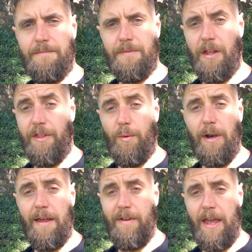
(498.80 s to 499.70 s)
Nothing
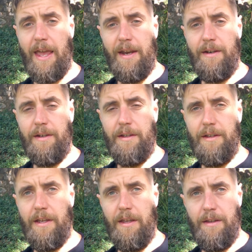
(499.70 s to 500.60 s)
will ever end.
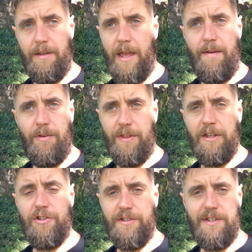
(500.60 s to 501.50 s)
Everything
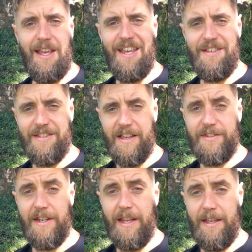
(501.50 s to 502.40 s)
just is as
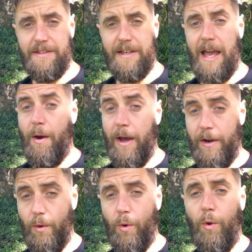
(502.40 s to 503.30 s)
it is now, and
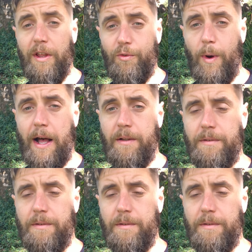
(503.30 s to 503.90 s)
all is well.